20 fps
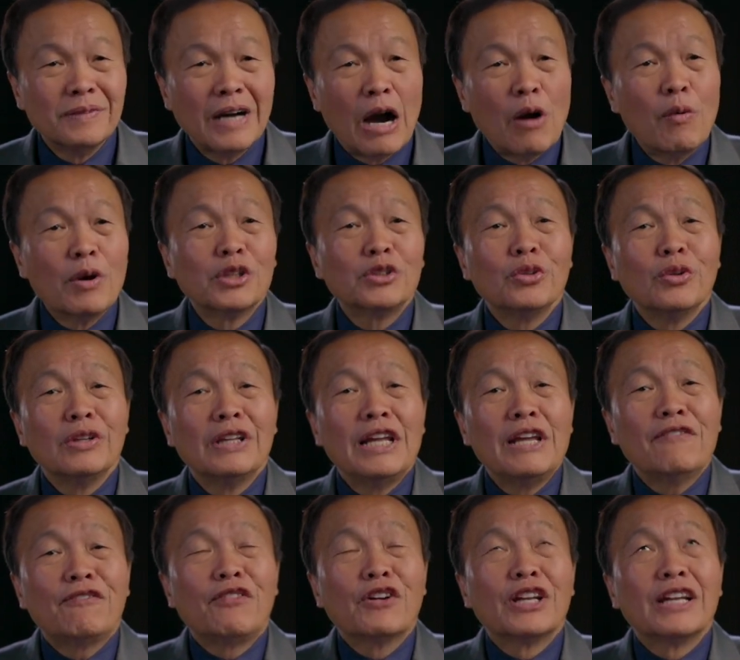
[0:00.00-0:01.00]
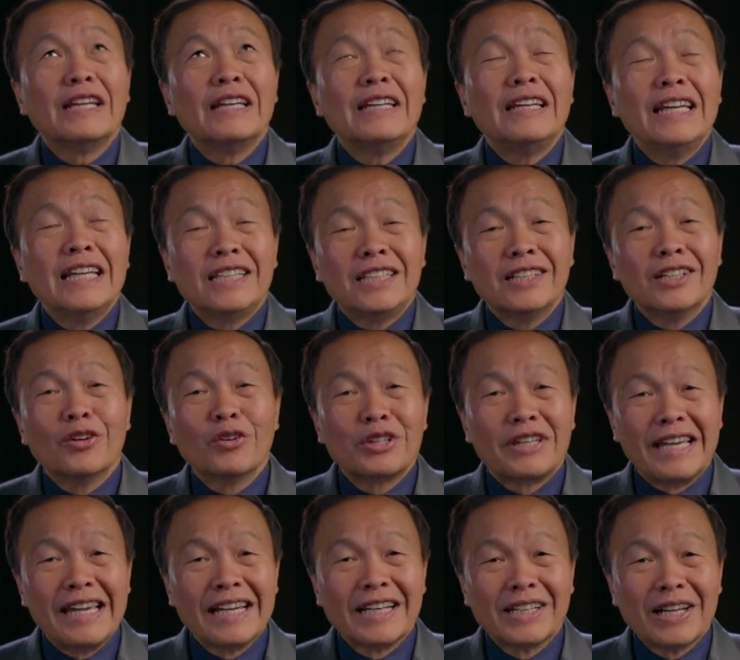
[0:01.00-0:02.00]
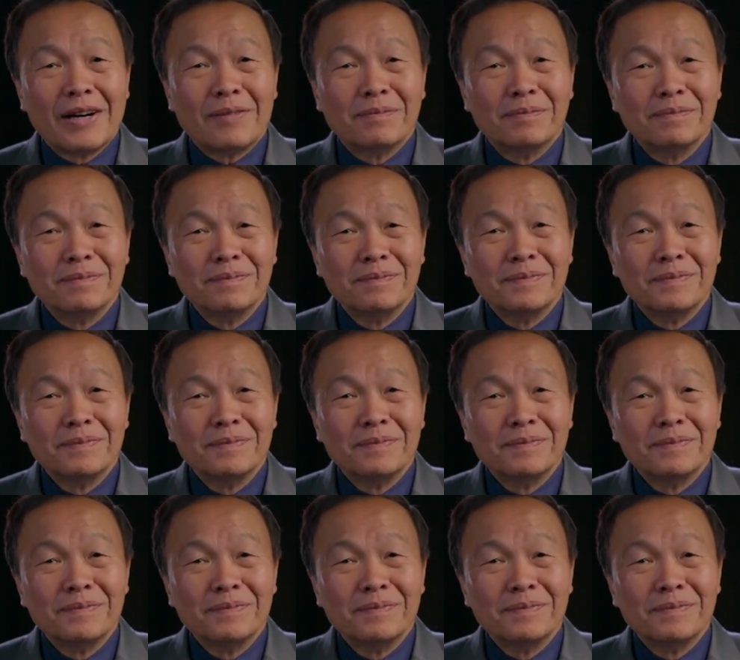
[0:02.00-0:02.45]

I want to live for the eternal kingdom.